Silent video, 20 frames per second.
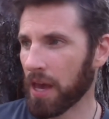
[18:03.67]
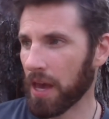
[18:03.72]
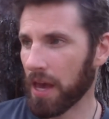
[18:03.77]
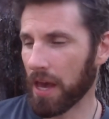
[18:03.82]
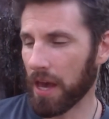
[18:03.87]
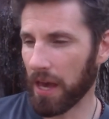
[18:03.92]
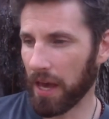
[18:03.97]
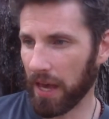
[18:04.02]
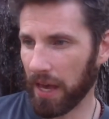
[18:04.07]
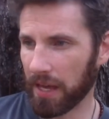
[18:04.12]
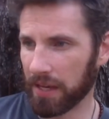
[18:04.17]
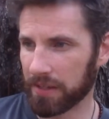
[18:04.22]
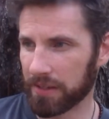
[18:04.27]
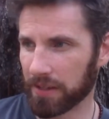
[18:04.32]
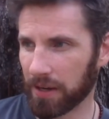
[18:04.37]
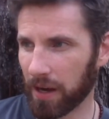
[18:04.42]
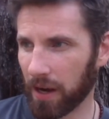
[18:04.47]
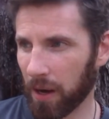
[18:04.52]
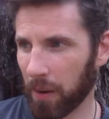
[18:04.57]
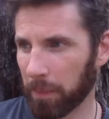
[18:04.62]
And
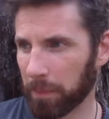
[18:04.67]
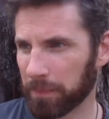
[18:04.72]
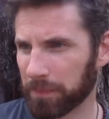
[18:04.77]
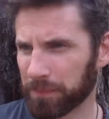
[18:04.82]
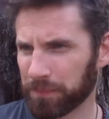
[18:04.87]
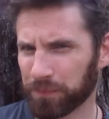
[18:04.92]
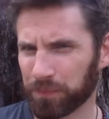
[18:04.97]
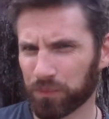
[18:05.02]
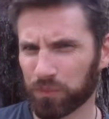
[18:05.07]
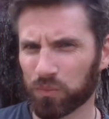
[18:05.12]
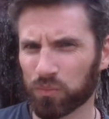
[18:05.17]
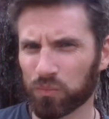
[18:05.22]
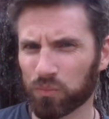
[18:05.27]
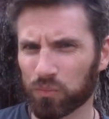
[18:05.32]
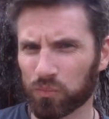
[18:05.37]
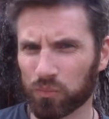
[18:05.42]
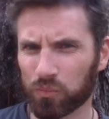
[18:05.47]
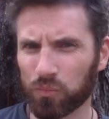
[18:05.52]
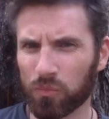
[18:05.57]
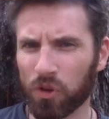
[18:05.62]

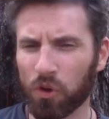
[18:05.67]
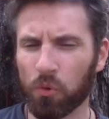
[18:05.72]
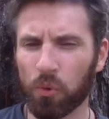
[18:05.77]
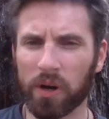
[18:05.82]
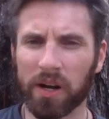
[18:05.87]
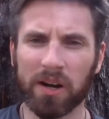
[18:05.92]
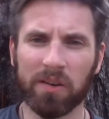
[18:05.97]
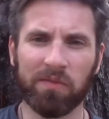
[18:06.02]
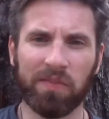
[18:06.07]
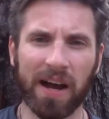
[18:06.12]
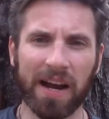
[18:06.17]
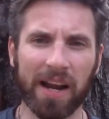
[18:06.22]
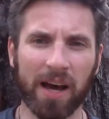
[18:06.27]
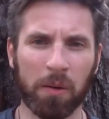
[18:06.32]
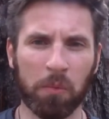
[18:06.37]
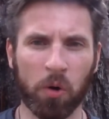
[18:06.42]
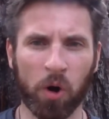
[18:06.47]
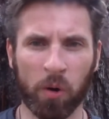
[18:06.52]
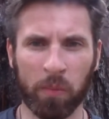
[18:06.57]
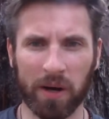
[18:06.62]
we're going to find
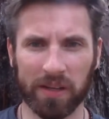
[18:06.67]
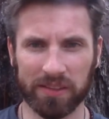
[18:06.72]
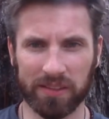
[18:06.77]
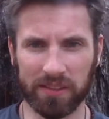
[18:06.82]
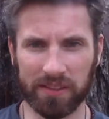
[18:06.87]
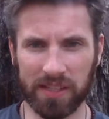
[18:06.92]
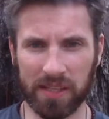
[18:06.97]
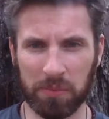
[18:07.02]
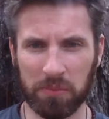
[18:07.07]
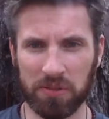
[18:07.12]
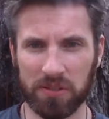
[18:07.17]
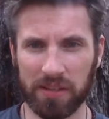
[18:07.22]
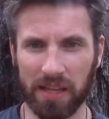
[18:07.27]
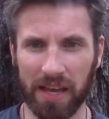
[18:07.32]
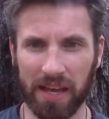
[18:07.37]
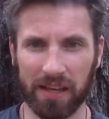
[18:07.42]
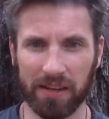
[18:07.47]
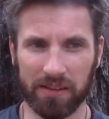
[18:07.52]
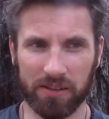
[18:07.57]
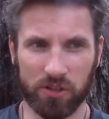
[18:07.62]
out more about the deep
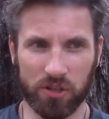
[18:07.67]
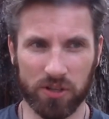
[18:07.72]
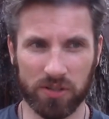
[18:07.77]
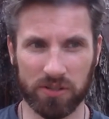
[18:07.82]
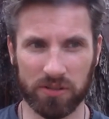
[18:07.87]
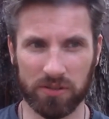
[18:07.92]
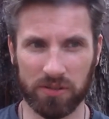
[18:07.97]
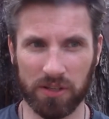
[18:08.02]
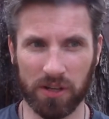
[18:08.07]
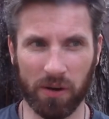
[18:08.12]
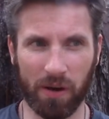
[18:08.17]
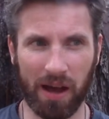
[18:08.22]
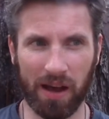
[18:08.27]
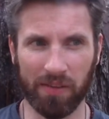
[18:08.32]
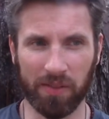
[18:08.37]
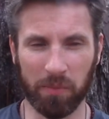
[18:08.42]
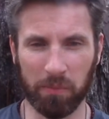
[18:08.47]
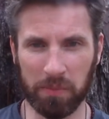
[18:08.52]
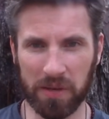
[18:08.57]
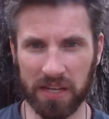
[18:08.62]
state and just
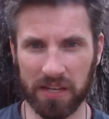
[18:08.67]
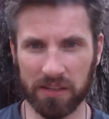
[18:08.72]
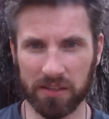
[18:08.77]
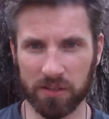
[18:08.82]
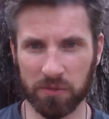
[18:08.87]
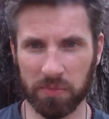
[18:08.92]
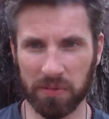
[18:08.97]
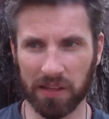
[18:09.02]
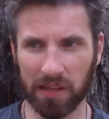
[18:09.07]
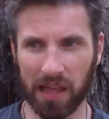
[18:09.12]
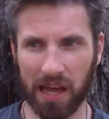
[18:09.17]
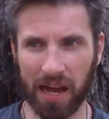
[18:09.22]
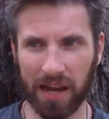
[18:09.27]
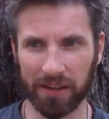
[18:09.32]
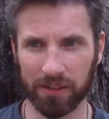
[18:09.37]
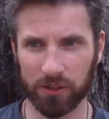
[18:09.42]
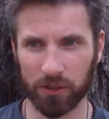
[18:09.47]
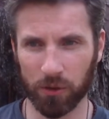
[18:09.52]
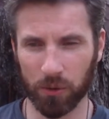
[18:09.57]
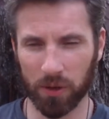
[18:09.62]
how the media's been
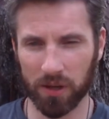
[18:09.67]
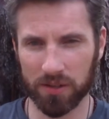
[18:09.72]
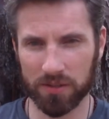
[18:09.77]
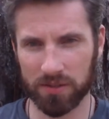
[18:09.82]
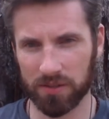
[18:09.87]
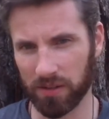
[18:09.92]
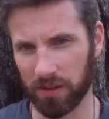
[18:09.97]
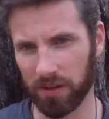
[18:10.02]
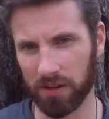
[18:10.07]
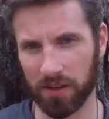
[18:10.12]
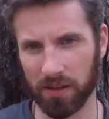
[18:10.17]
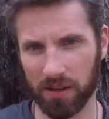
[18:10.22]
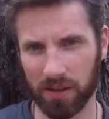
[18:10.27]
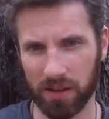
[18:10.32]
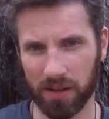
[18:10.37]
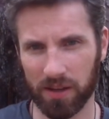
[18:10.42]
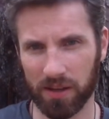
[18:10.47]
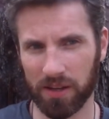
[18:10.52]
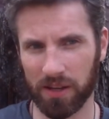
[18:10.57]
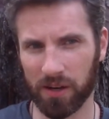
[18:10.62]
lying to us, and
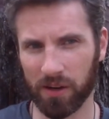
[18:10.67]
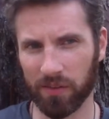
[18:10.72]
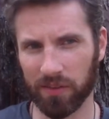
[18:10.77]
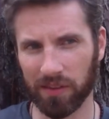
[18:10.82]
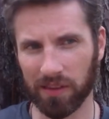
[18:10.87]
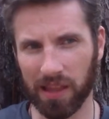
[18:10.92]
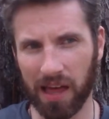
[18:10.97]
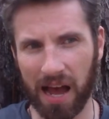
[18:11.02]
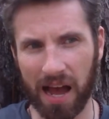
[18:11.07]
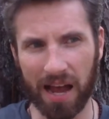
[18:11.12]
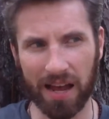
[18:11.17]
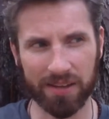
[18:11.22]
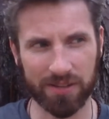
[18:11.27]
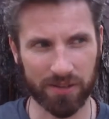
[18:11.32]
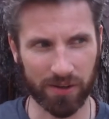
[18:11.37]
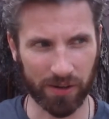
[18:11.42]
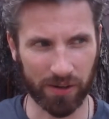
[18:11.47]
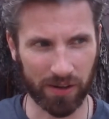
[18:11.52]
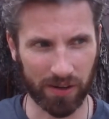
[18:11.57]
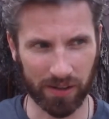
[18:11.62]
the lies
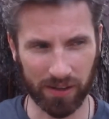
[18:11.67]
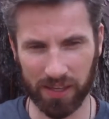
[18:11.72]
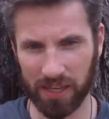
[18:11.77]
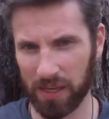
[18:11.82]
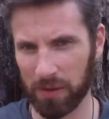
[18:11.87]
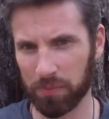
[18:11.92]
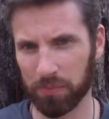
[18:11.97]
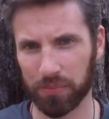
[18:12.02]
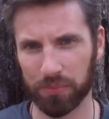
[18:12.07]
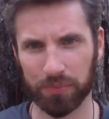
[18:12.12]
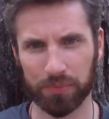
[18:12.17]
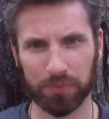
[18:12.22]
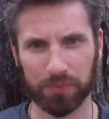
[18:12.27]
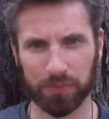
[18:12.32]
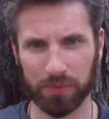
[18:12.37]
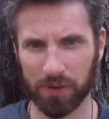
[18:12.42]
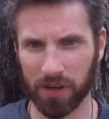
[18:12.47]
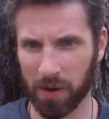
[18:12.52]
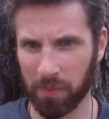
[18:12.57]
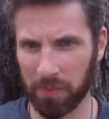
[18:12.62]
are going to keep
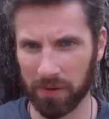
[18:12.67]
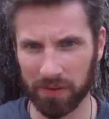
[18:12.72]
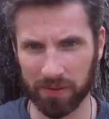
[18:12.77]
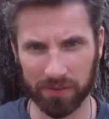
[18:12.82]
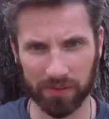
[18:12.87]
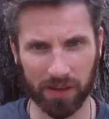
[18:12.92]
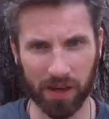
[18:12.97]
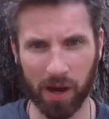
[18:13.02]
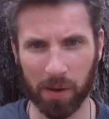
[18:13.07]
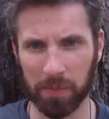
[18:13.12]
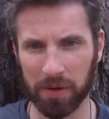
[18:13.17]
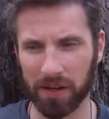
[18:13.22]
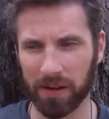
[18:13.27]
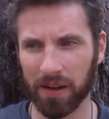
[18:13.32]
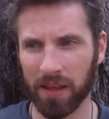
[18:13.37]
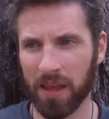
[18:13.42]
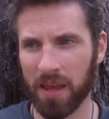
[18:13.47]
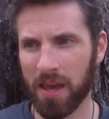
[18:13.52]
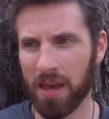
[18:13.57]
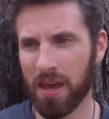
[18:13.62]
coming and coming,
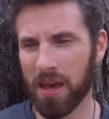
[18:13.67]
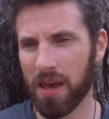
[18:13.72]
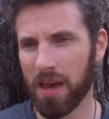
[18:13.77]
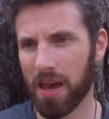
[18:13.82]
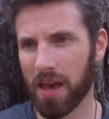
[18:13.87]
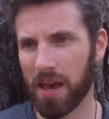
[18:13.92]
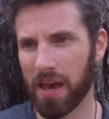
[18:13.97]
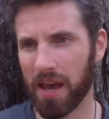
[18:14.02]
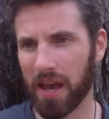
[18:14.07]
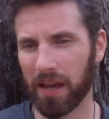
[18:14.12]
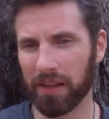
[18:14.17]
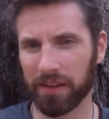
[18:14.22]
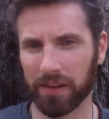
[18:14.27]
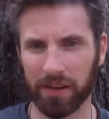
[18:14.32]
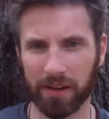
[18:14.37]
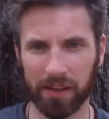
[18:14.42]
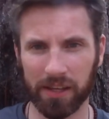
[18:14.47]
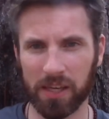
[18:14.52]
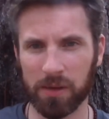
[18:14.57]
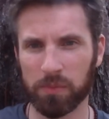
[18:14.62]
and they're
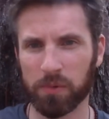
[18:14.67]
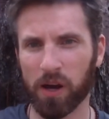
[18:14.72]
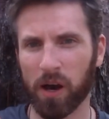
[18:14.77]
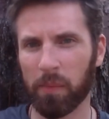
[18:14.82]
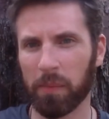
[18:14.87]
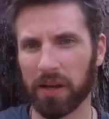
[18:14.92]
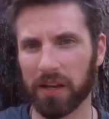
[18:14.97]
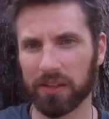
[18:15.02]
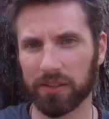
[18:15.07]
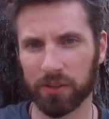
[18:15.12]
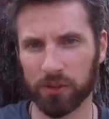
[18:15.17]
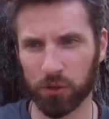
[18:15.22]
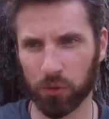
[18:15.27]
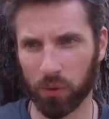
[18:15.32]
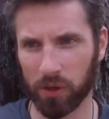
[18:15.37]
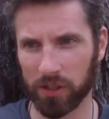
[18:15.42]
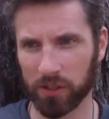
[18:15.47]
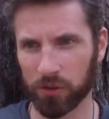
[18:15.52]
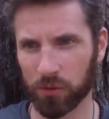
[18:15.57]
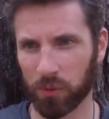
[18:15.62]
going to keep coming into
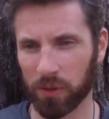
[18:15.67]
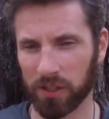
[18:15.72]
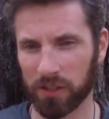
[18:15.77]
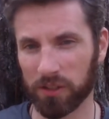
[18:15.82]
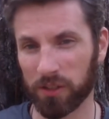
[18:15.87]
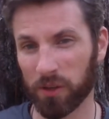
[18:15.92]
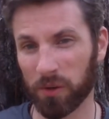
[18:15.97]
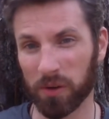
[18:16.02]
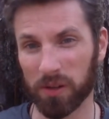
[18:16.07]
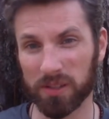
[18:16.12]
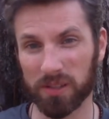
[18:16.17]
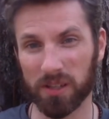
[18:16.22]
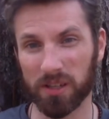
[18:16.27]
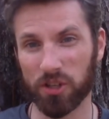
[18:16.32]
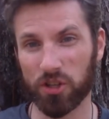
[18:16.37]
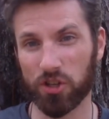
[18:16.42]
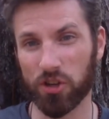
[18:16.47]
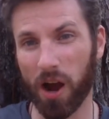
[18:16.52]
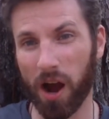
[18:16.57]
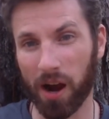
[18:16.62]
2022, and it's going to
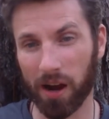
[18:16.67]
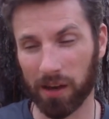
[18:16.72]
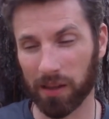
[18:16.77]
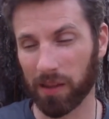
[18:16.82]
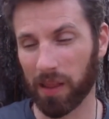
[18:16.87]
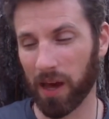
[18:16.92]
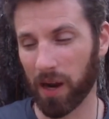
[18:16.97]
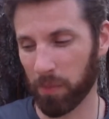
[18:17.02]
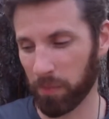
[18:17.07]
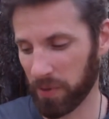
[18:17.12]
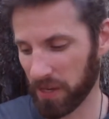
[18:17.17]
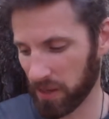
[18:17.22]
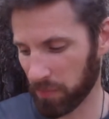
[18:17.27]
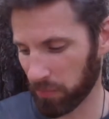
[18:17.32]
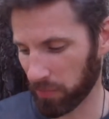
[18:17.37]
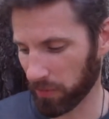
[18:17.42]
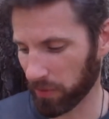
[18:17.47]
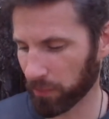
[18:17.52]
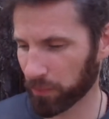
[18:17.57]
shock a lot of people.